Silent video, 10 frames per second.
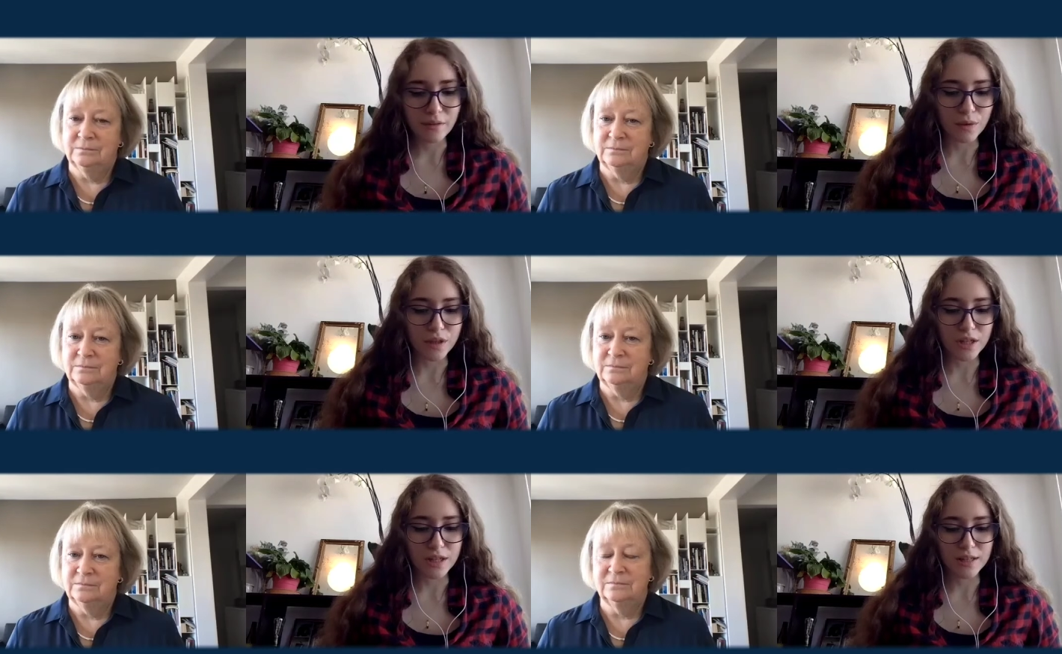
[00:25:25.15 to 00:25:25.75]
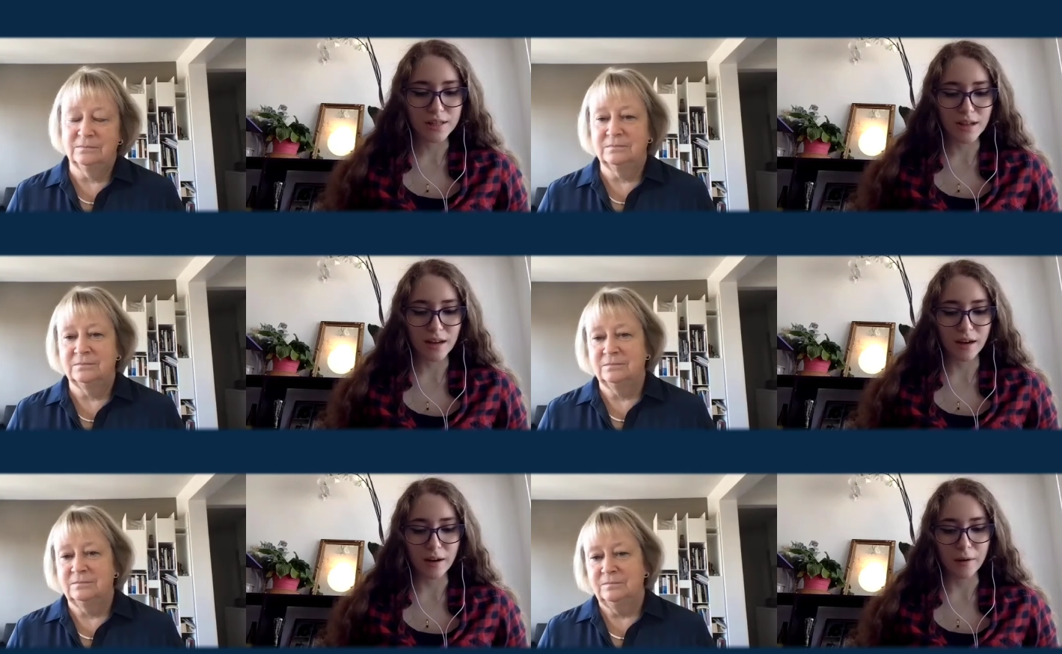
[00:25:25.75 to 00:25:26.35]
Speaker 1: which is
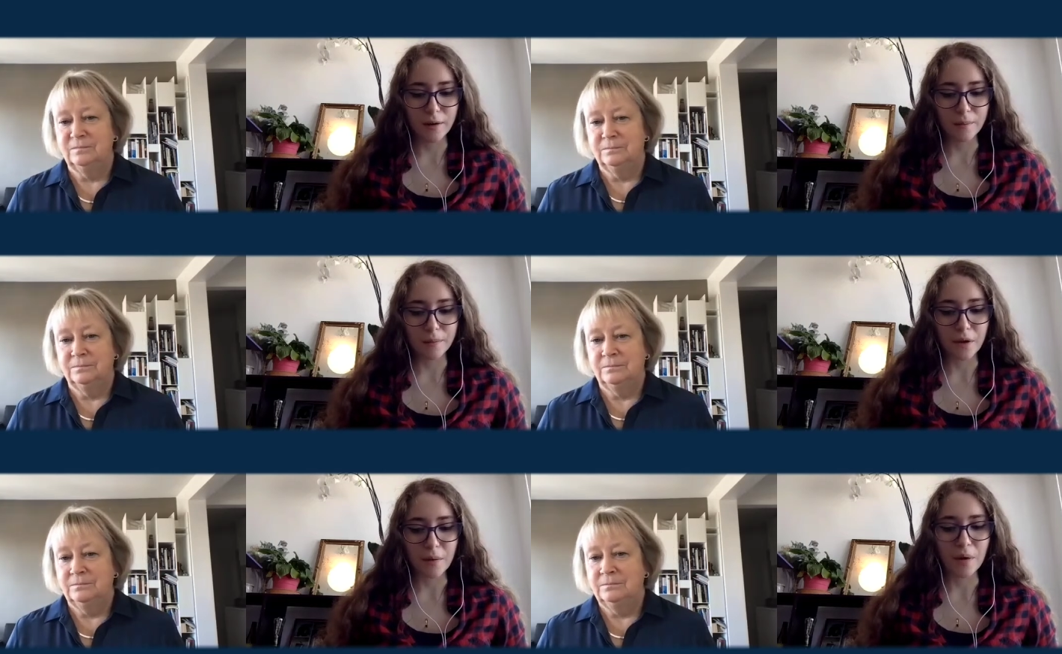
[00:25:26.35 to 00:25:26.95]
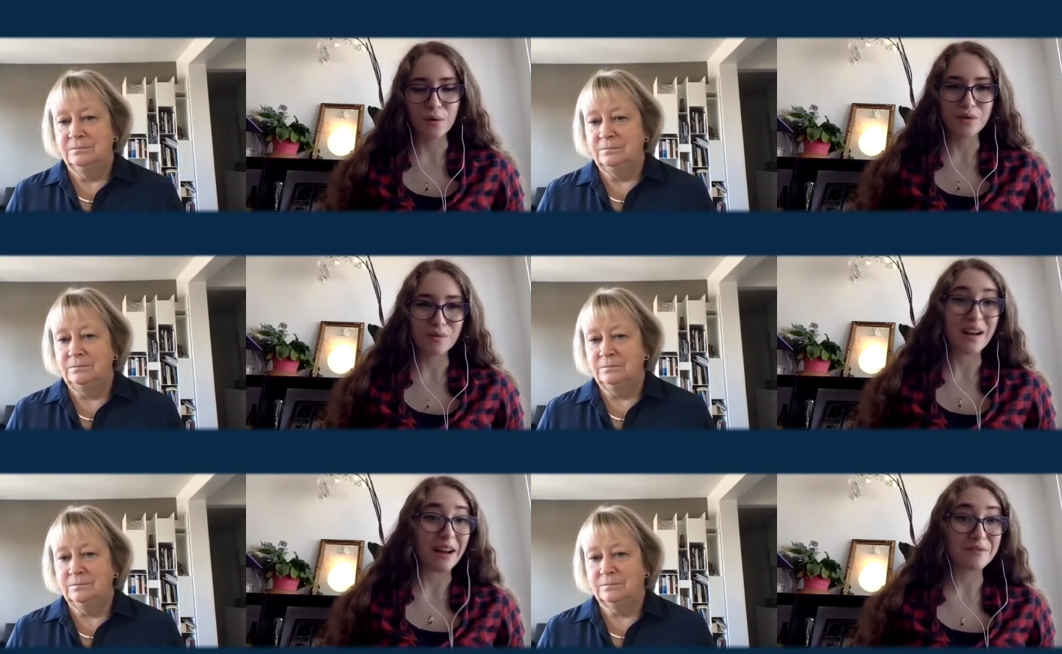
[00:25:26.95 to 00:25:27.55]
um, about
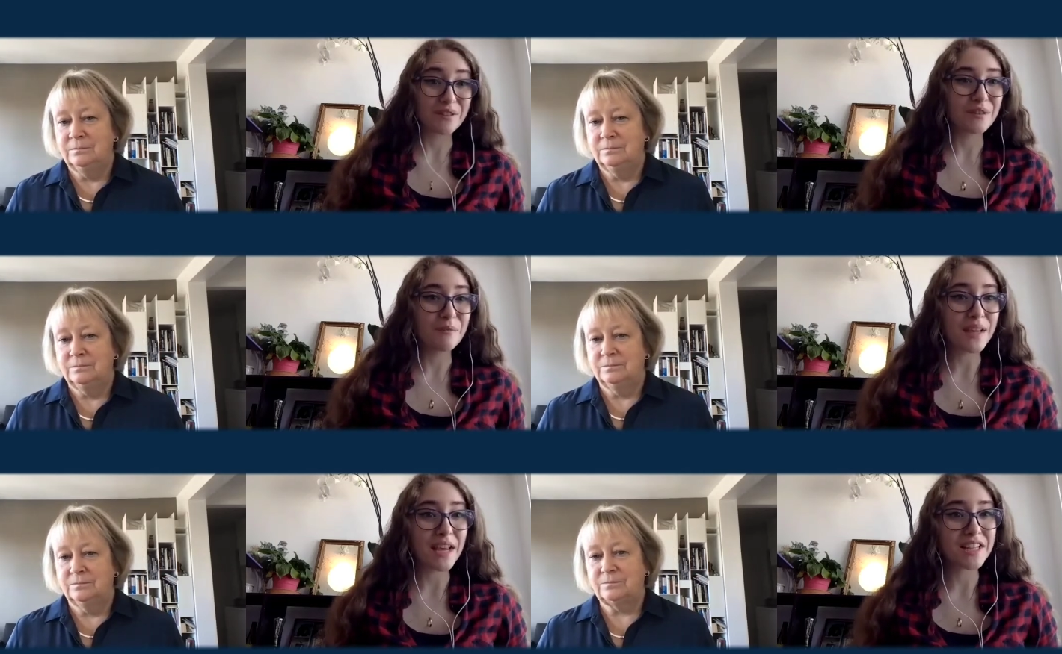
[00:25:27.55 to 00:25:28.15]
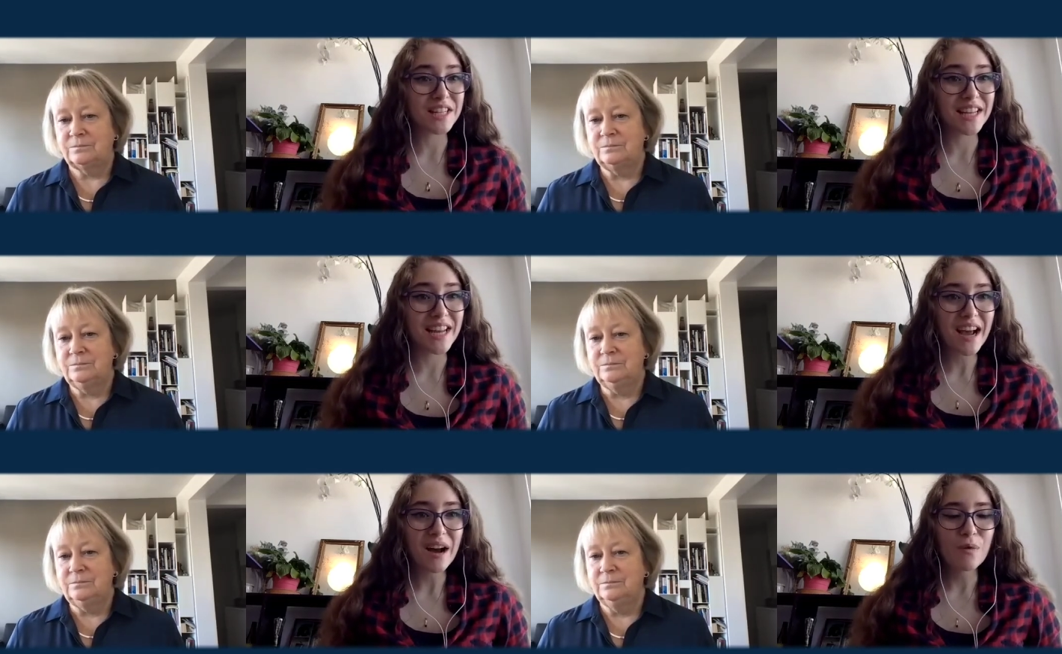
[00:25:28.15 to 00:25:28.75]
after the
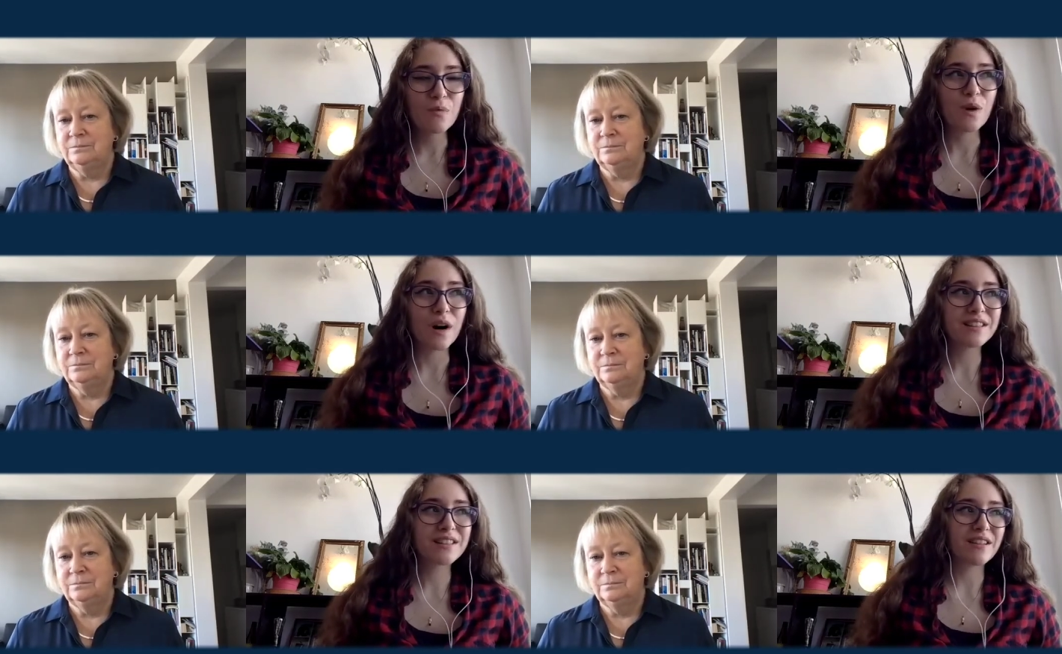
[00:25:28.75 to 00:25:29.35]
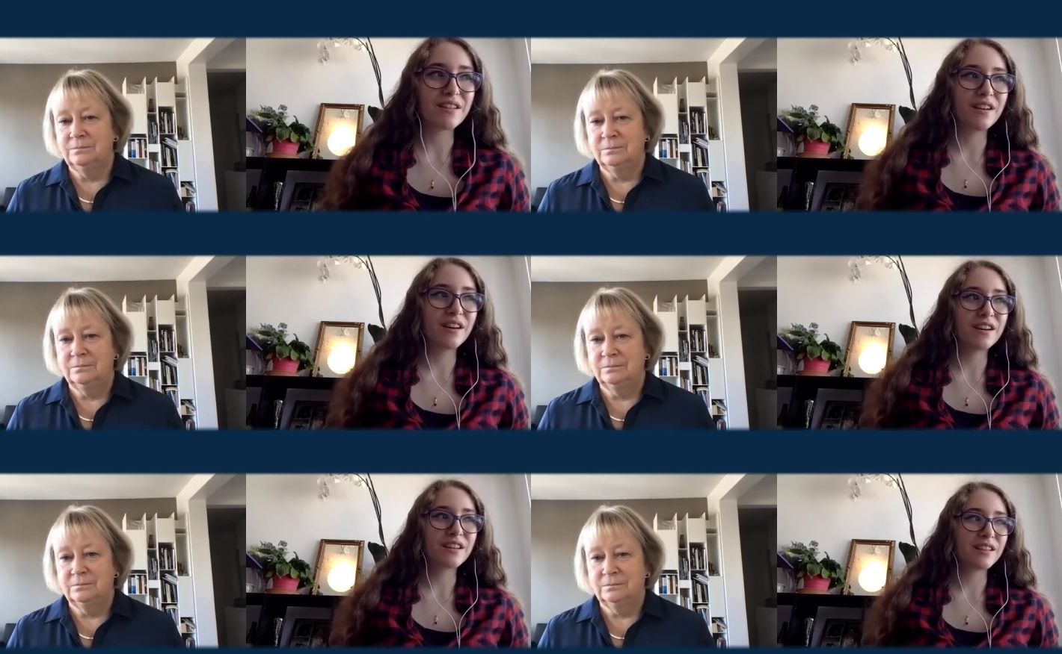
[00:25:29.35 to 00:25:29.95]
PhD, what
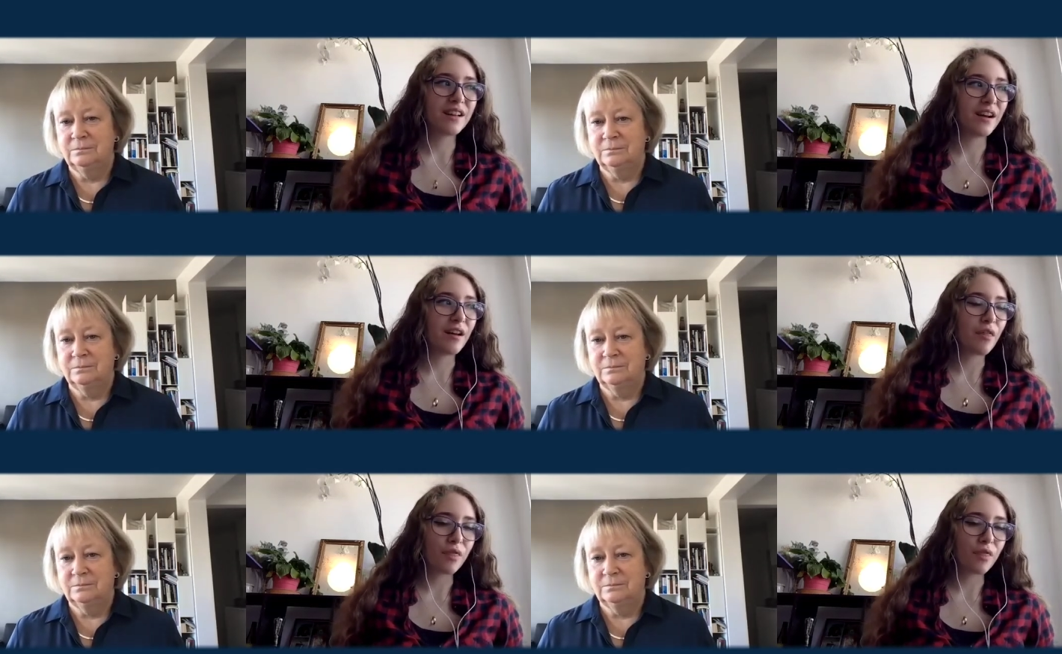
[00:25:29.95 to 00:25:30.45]
are the